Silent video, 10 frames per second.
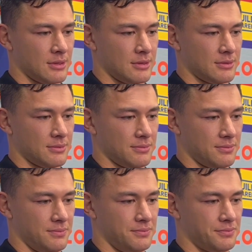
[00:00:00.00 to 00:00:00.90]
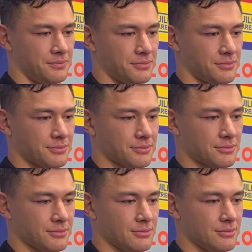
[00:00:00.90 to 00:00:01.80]

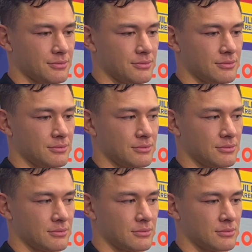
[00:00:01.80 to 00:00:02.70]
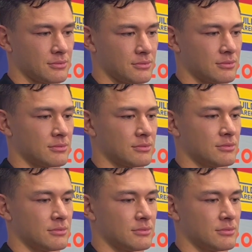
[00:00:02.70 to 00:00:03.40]
No words are spoken by the person on screen.